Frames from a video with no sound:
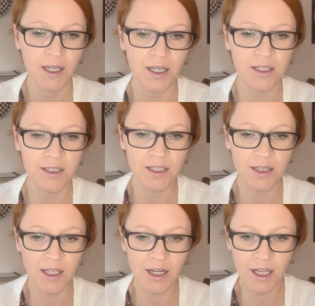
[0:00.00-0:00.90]
In
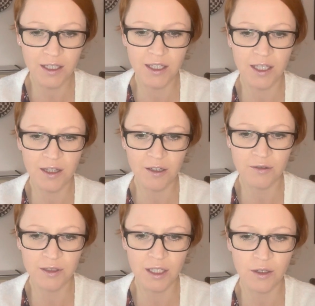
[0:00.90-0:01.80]
cities like
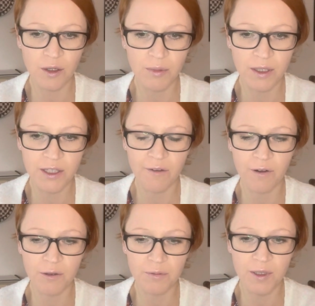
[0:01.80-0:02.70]
Detroit, the global
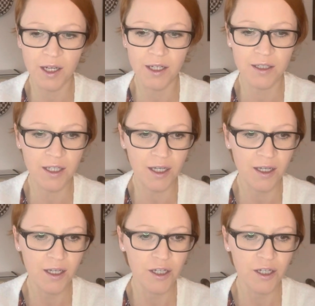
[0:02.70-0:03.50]
development idea